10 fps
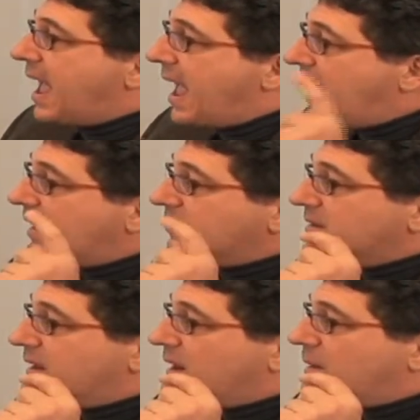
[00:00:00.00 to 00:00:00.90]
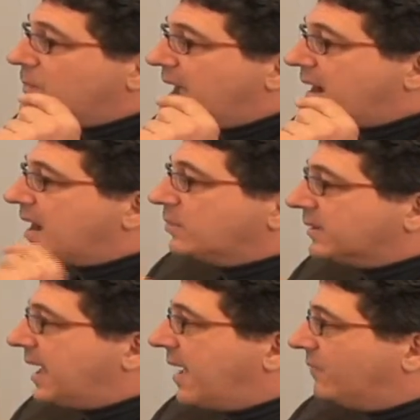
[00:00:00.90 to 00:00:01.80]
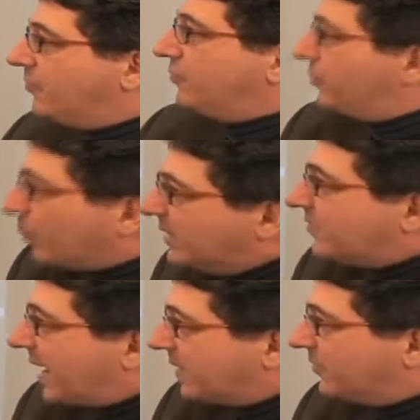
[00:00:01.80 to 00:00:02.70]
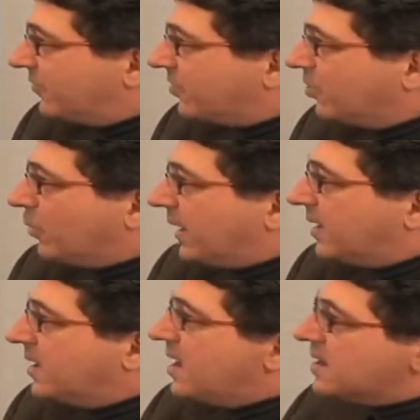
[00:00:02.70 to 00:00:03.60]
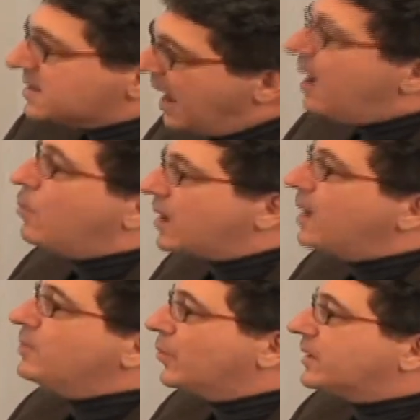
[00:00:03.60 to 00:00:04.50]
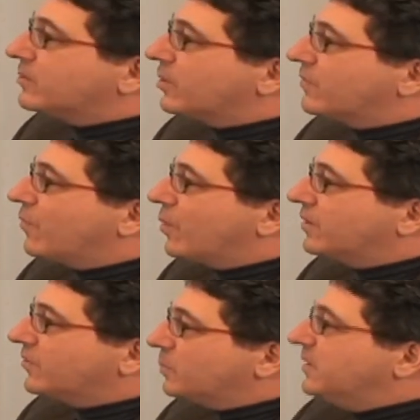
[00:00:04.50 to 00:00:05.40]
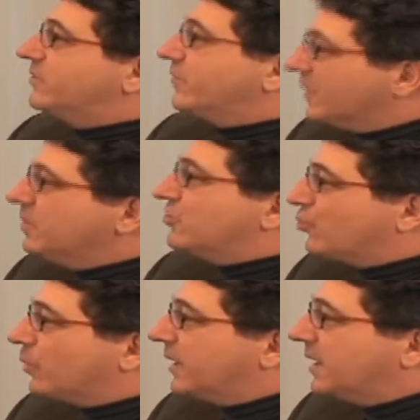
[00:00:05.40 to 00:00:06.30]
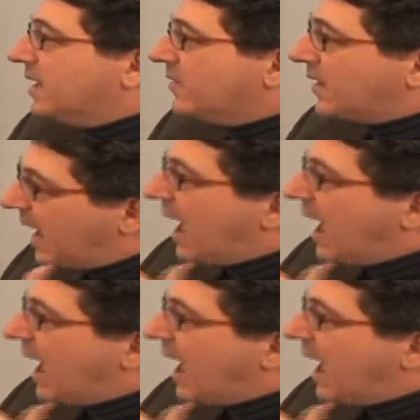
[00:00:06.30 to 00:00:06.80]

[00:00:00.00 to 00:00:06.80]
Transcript: and, um, and I only have three seconds to do it, now what I'm going to look for is a piece of imagery that